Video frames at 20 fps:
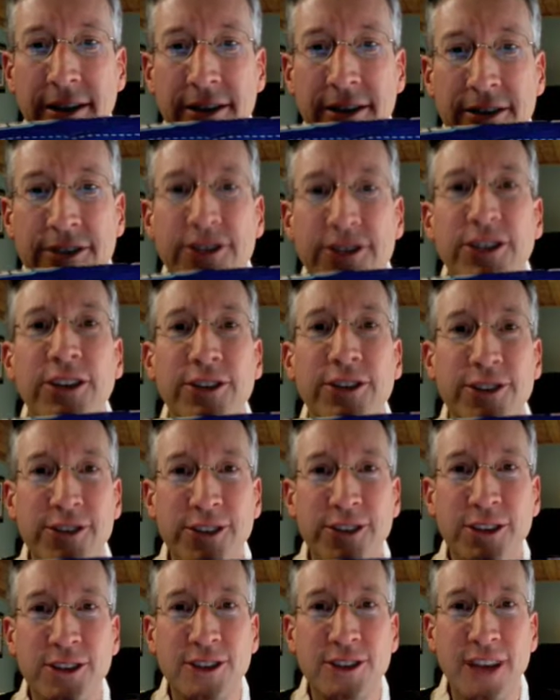See, it just
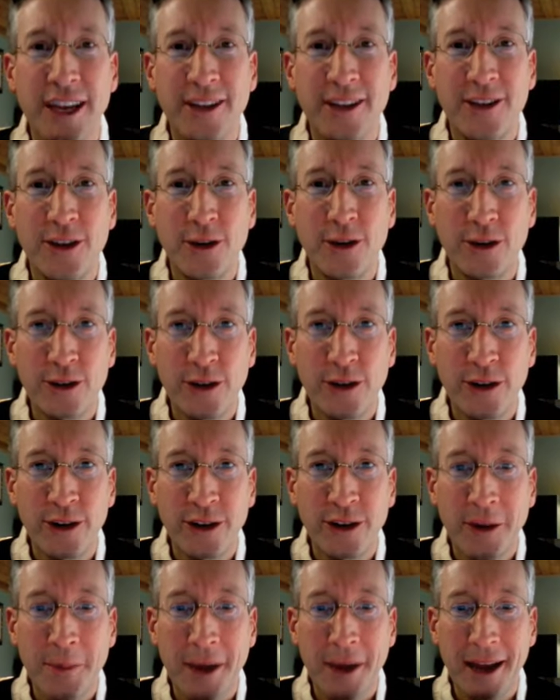looks like the old
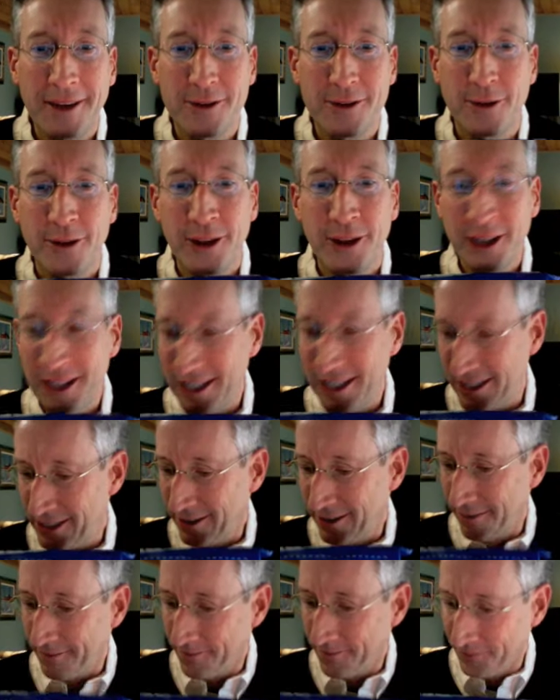Oreo package. Look at this.
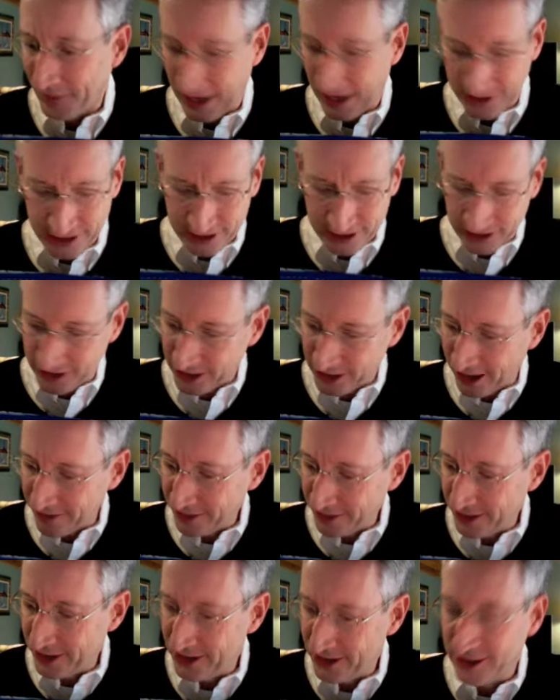I just
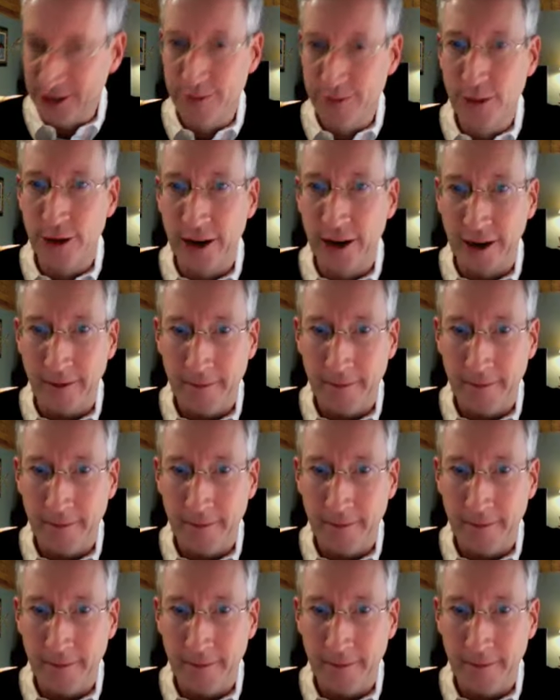discovered this this morning.